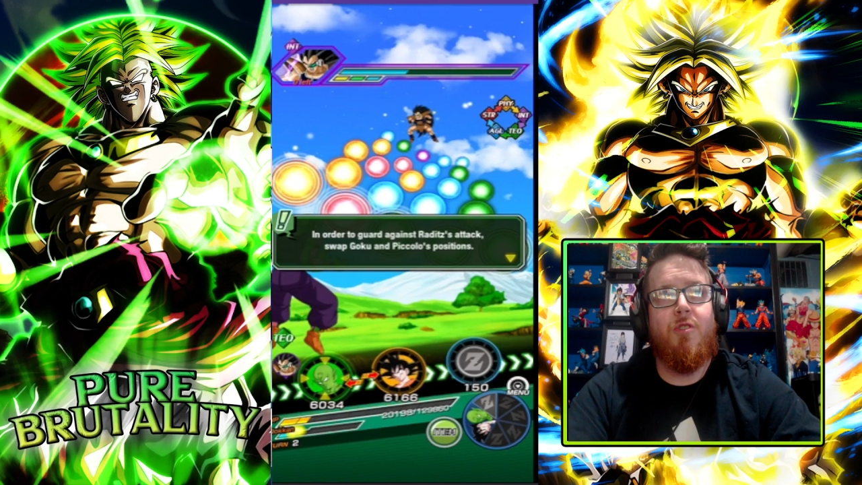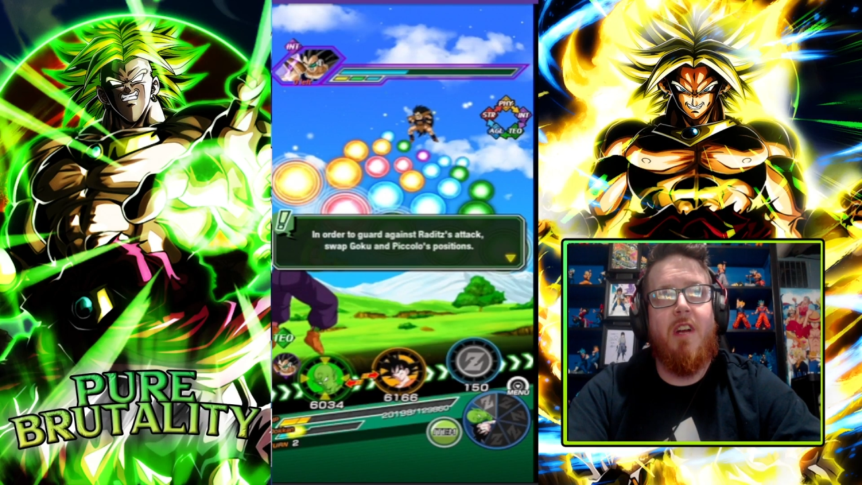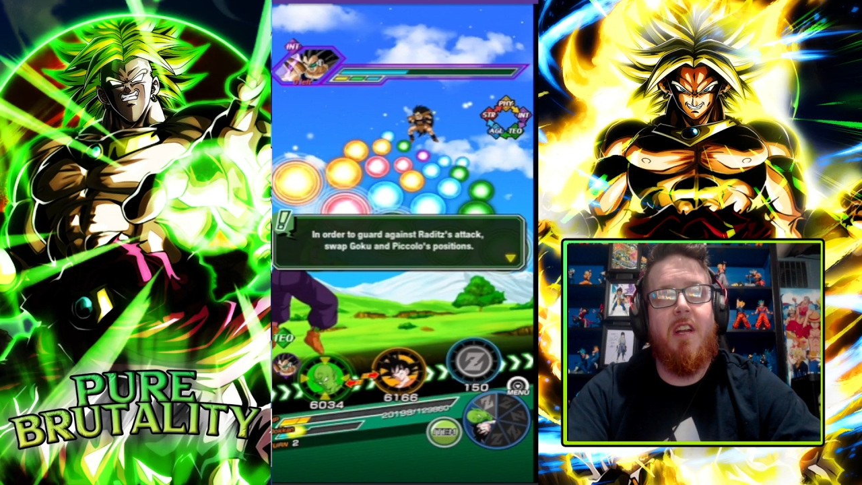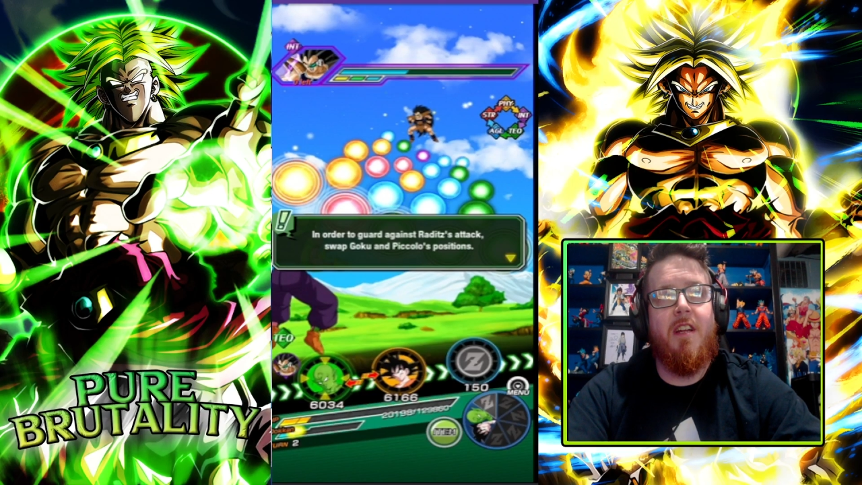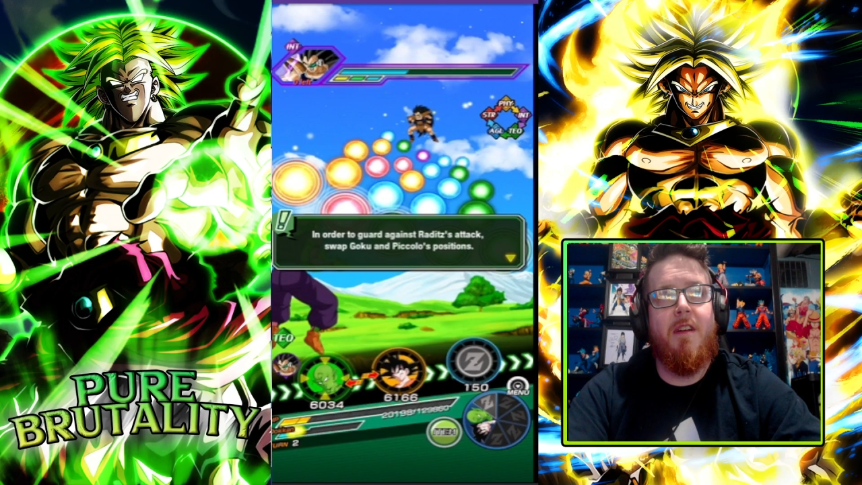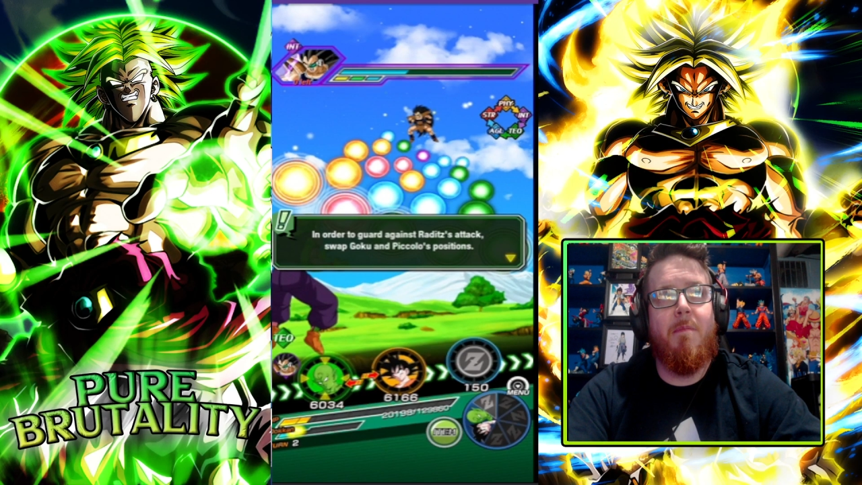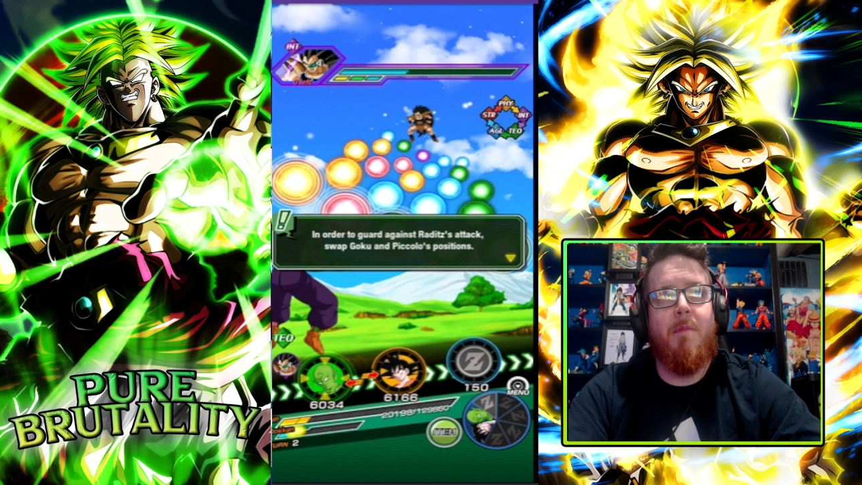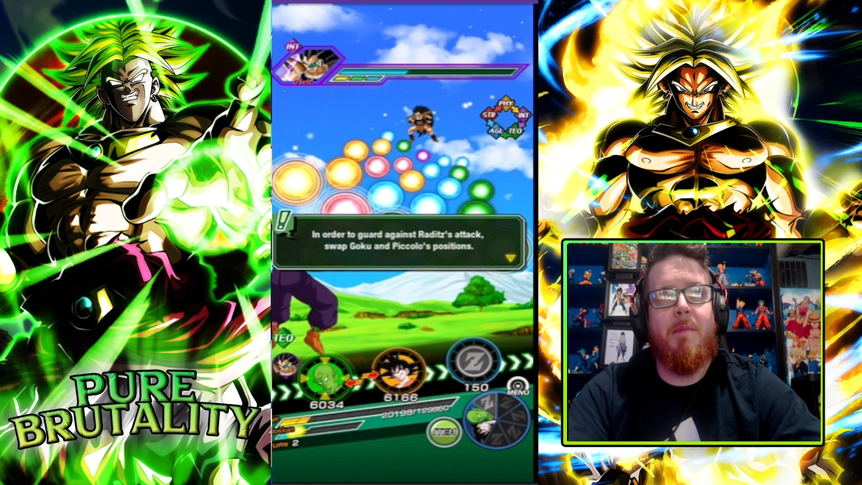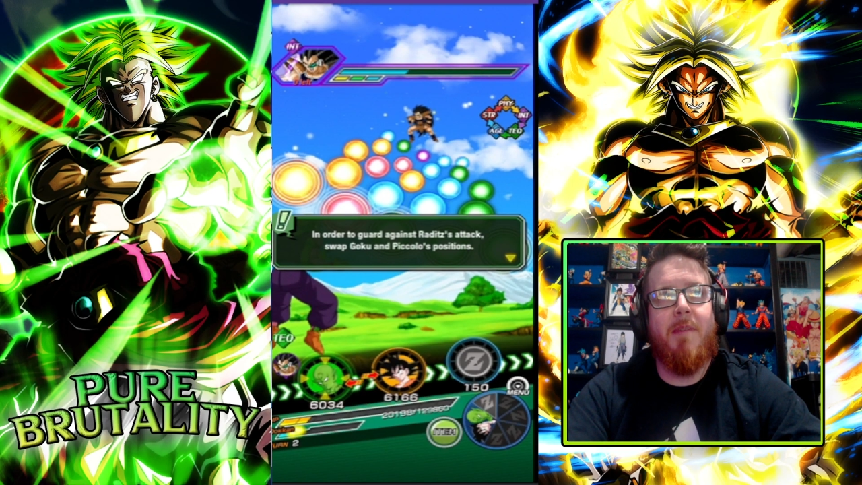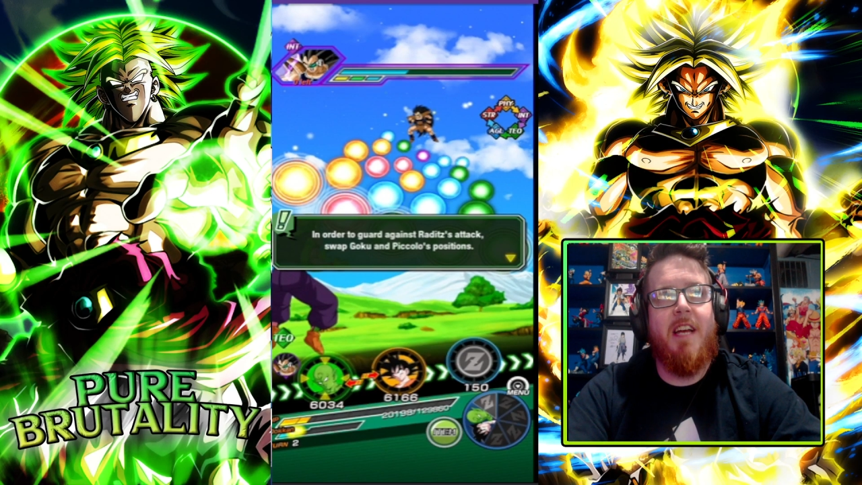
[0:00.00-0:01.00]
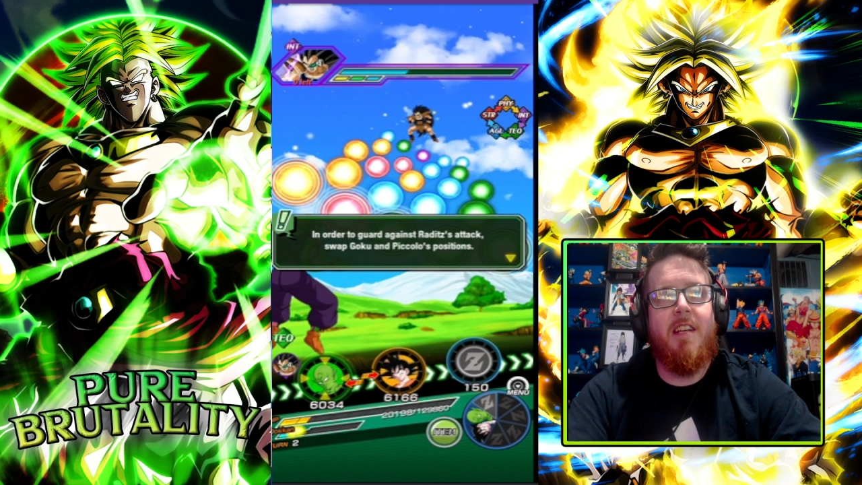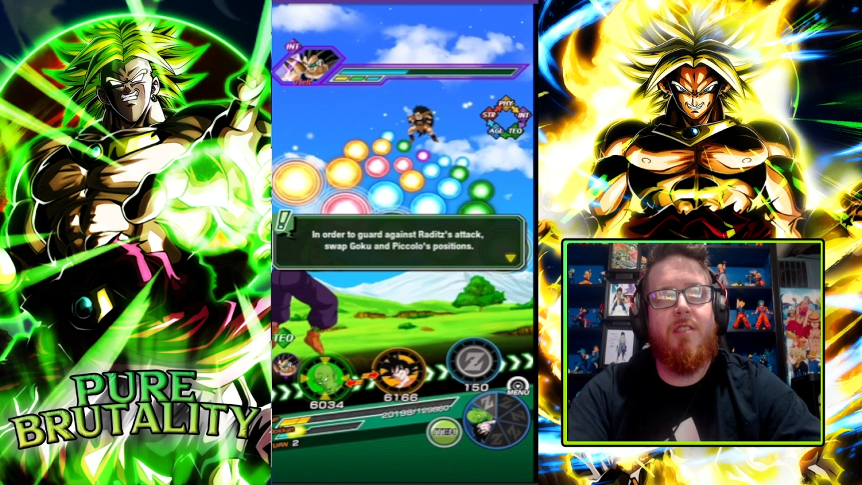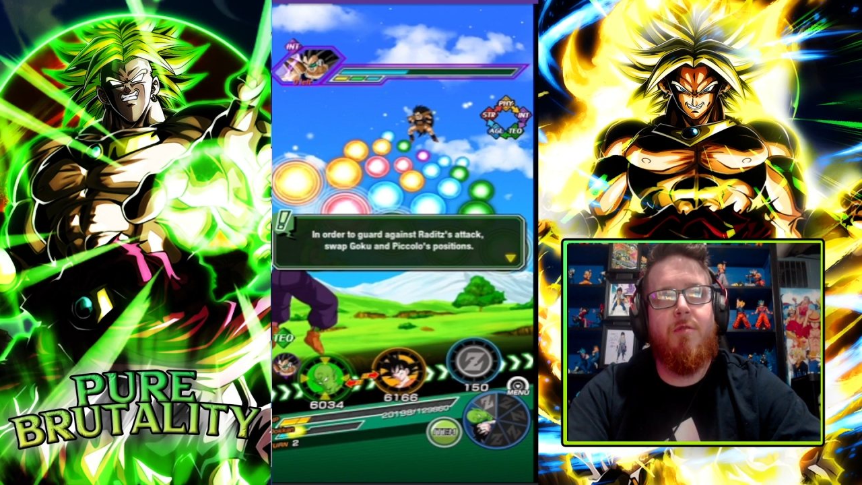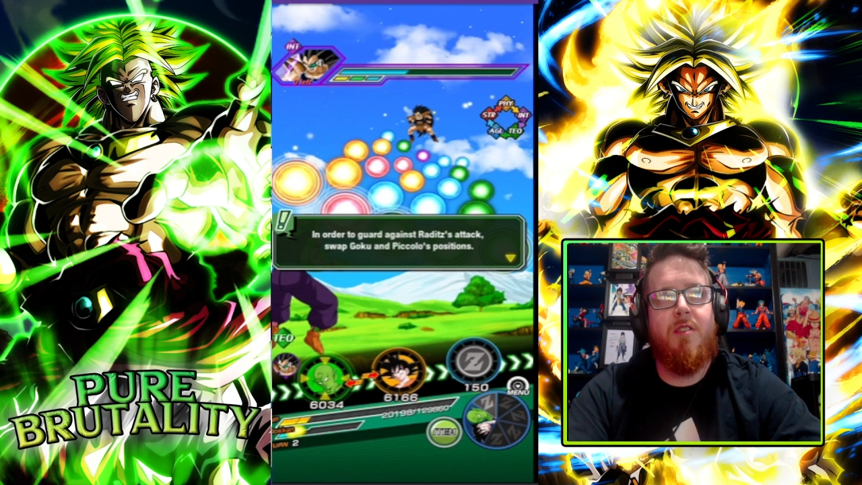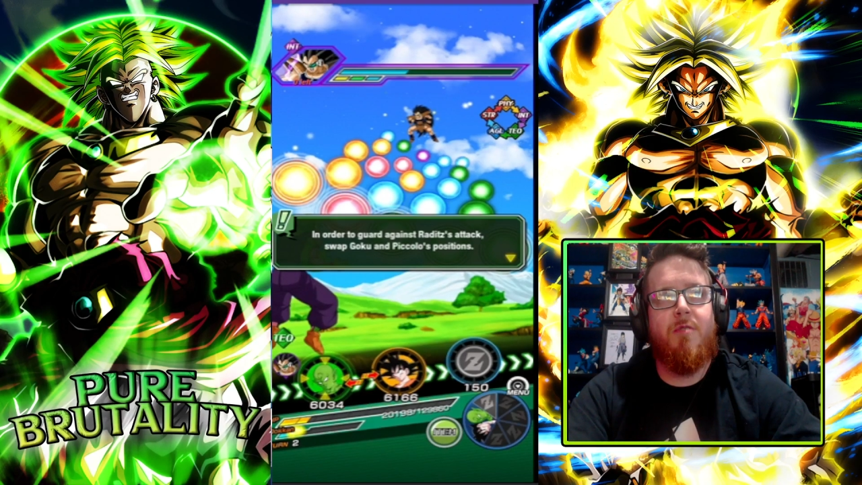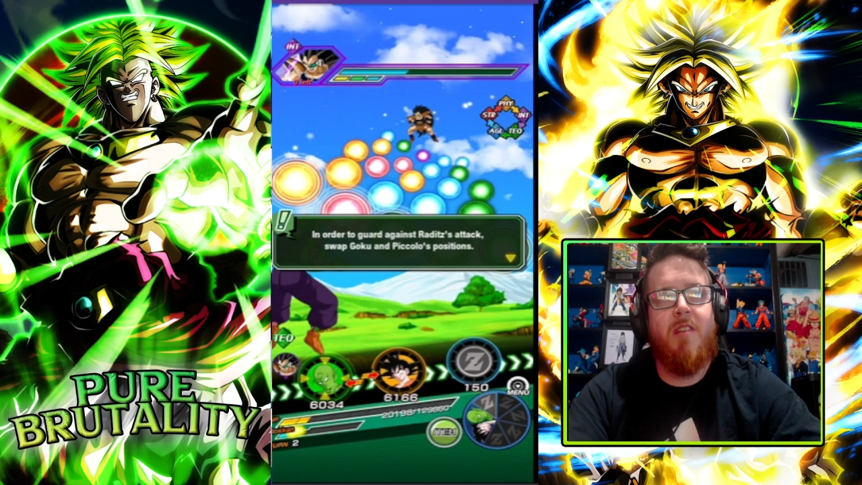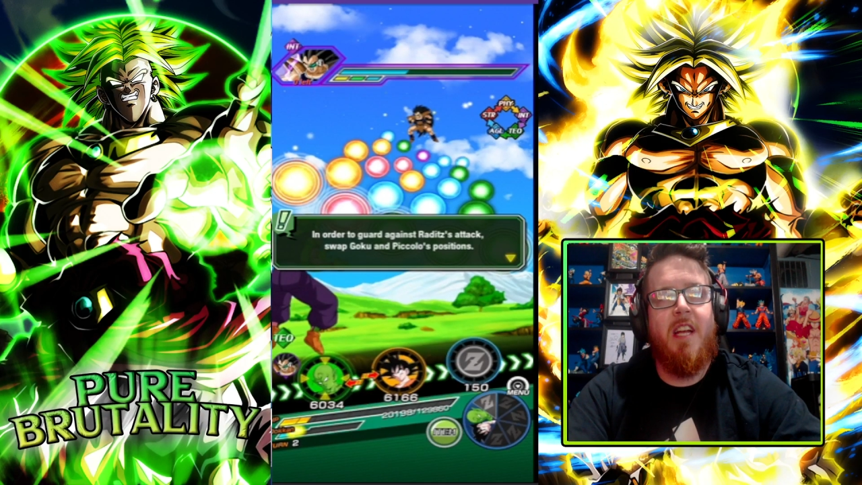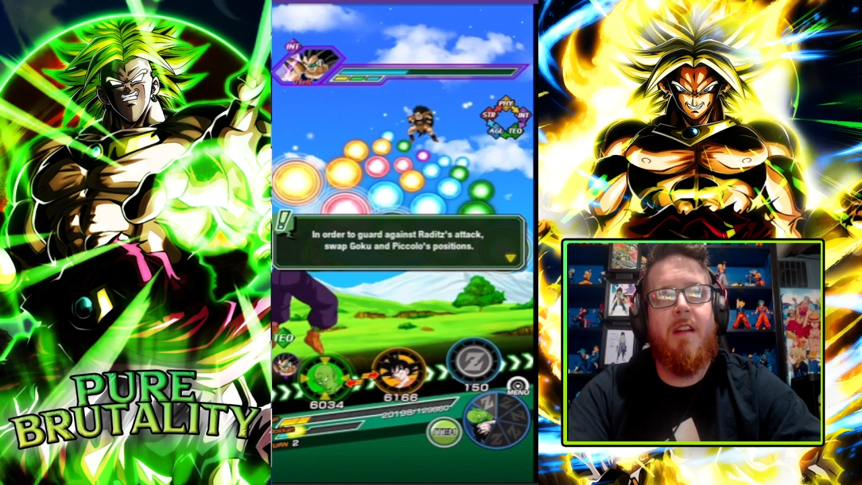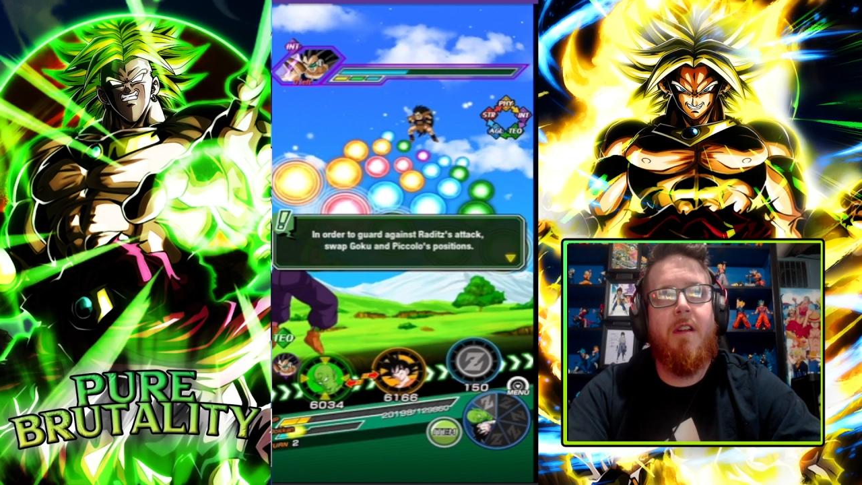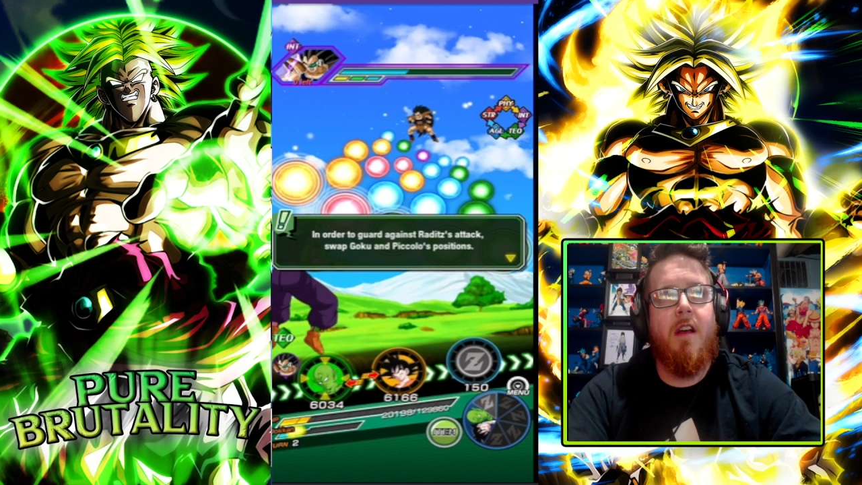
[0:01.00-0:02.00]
try to bump it out as quick as we can.